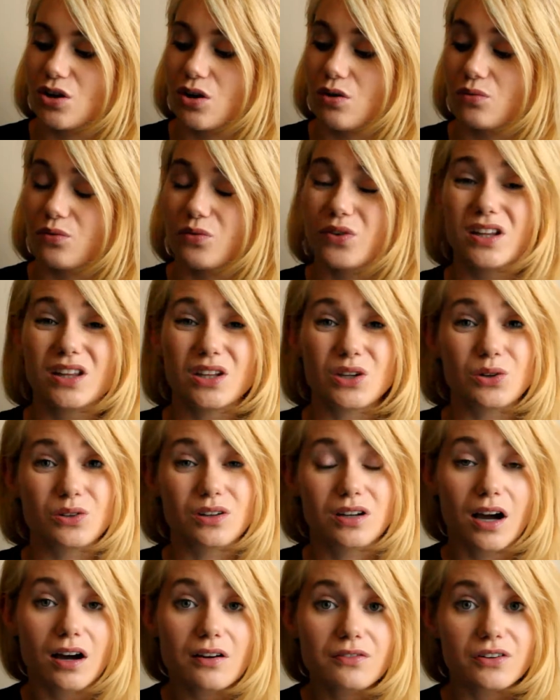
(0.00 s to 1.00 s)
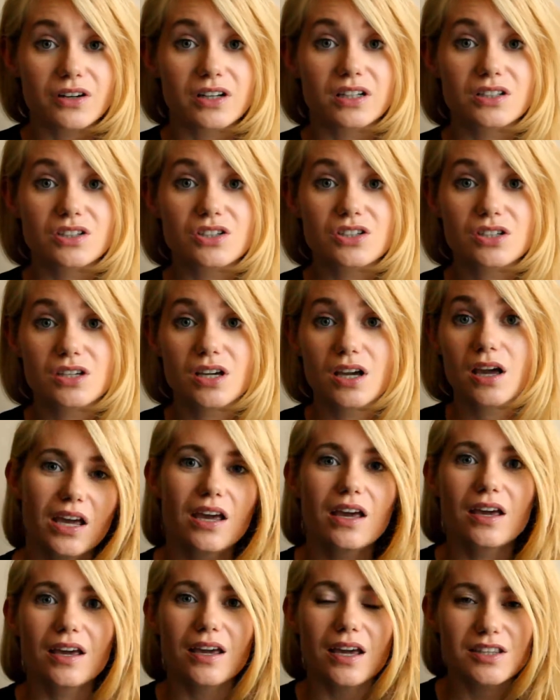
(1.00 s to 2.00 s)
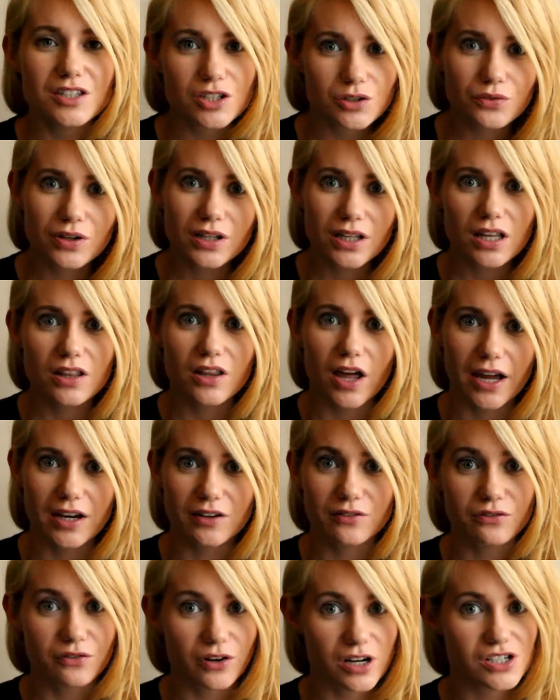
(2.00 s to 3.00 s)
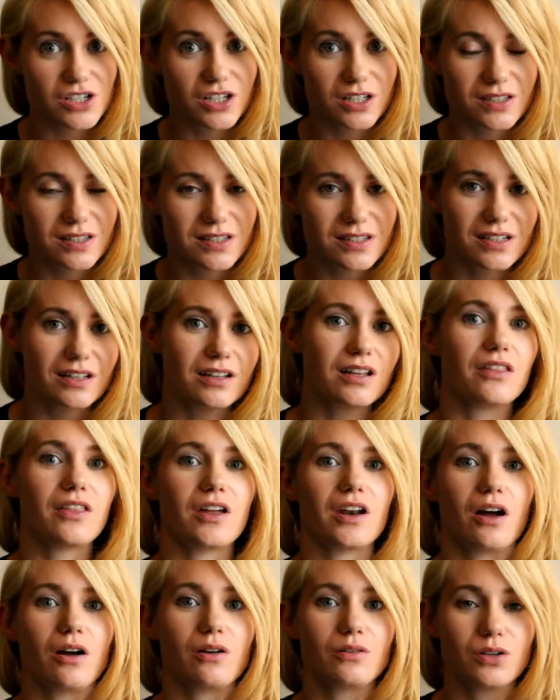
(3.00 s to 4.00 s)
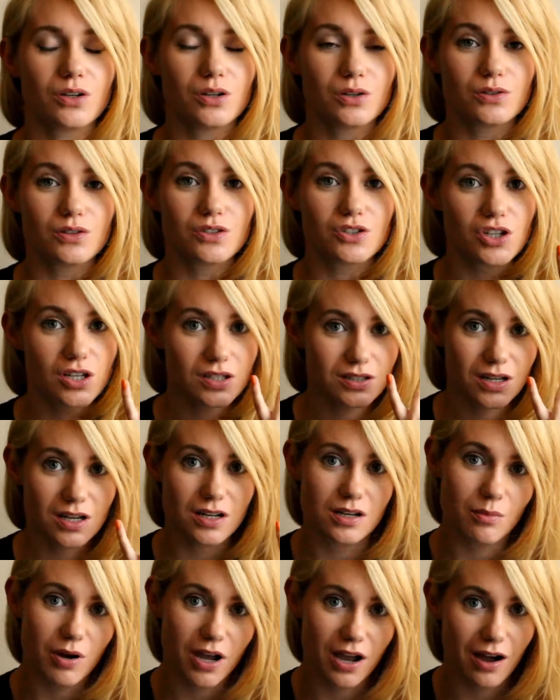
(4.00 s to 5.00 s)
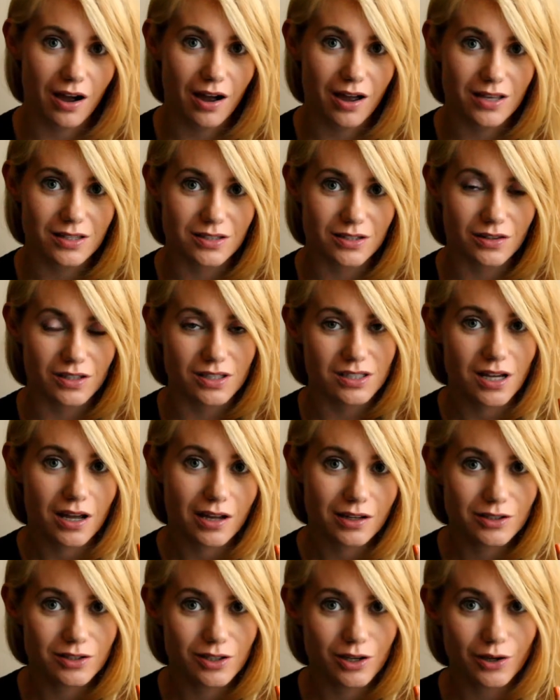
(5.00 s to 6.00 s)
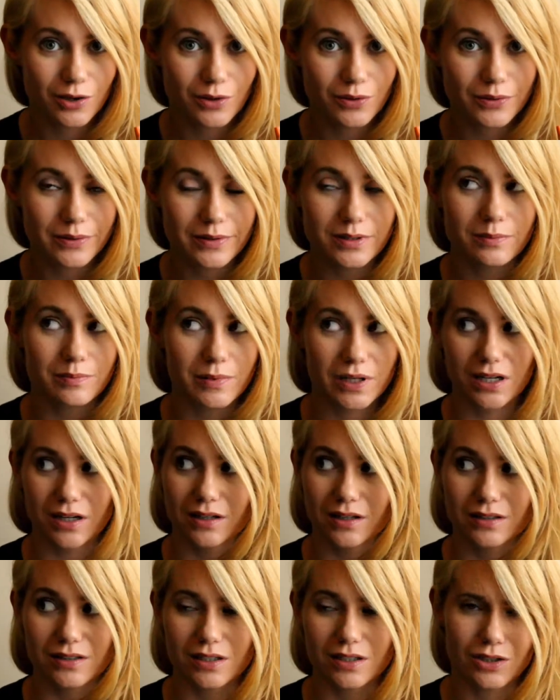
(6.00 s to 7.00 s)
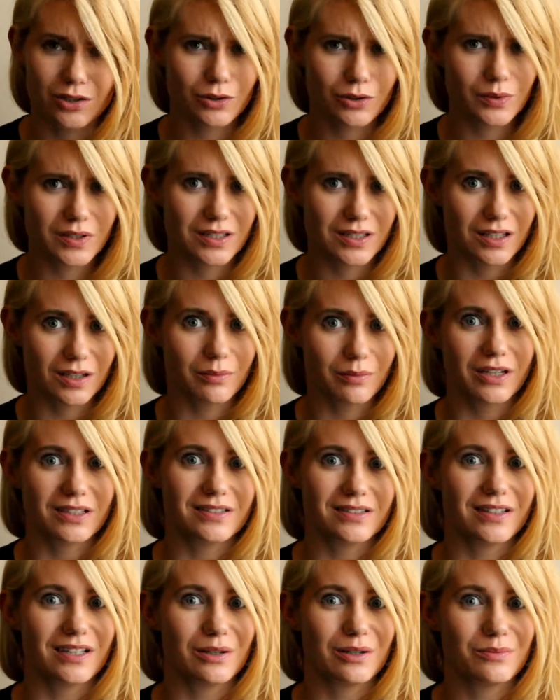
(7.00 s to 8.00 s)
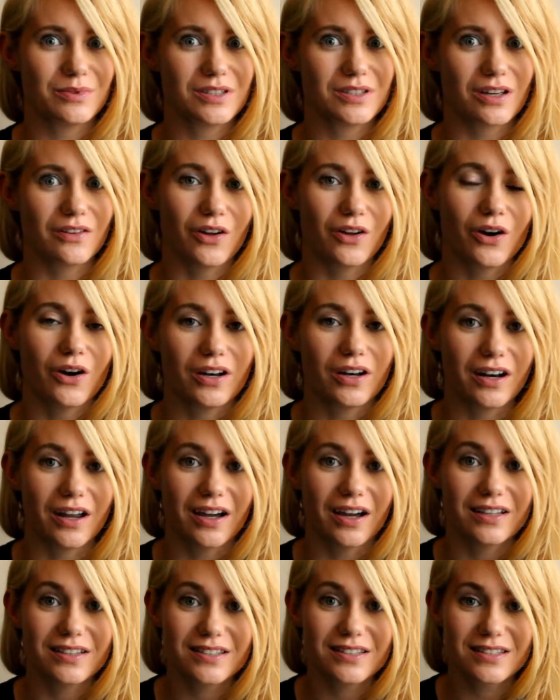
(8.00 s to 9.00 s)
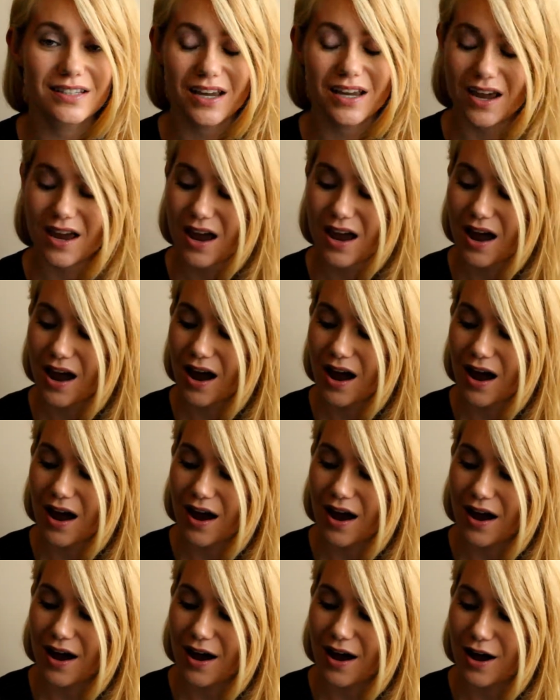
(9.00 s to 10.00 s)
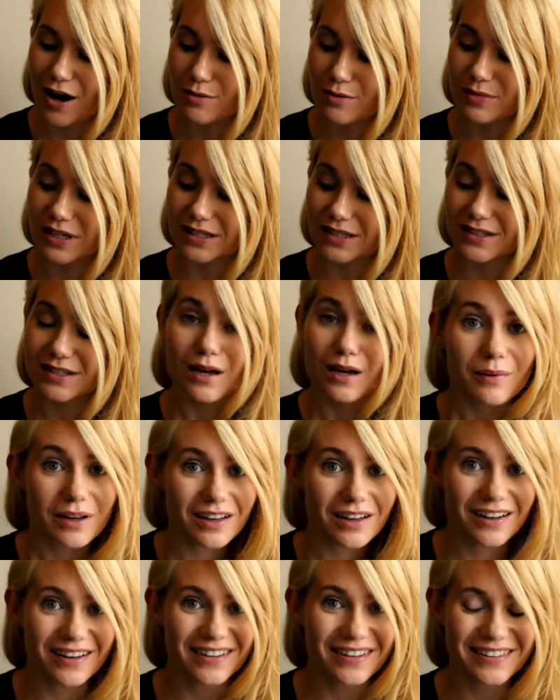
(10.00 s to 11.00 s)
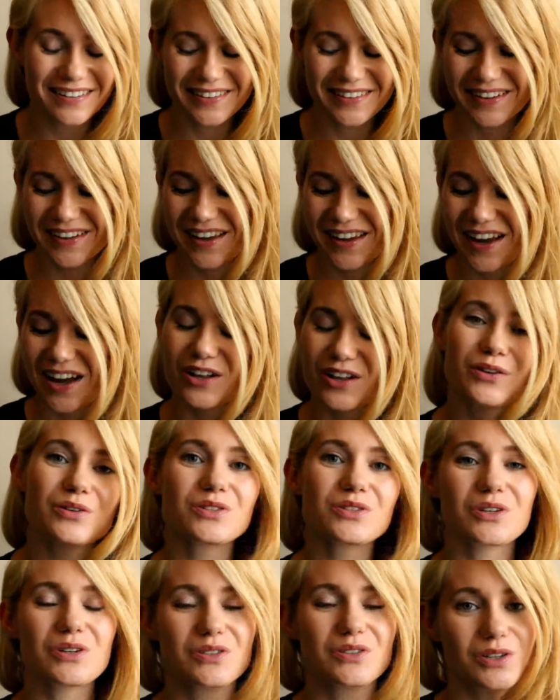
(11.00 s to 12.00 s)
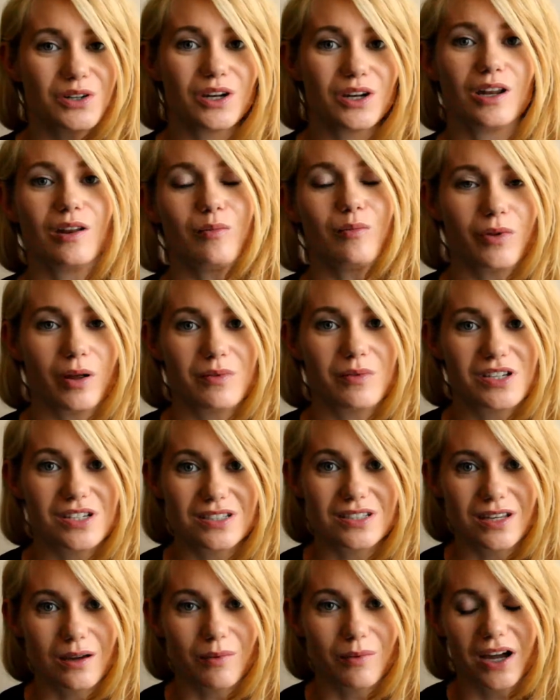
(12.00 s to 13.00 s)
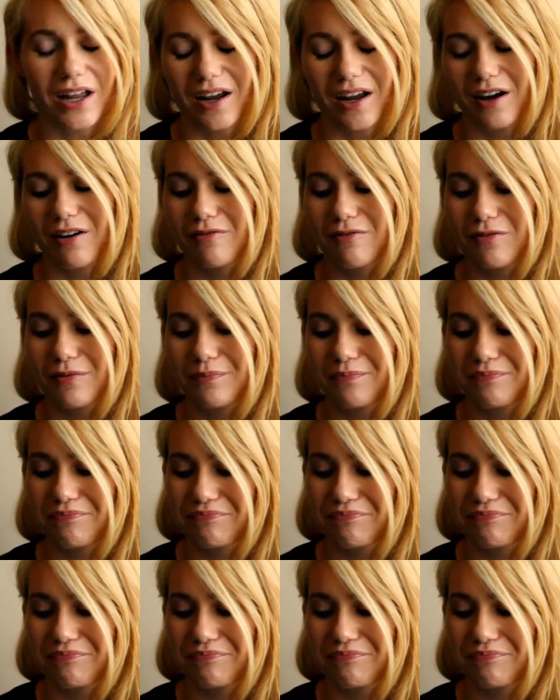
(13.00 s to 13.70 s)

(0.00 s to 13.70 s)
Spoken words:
got really good coverage. It's a really light and fresh concealer that I'll use just under my eyes on the dark circles because I don't always get the best sleeps on the hot nights in summer. I'll also use it on any blemishes I might have.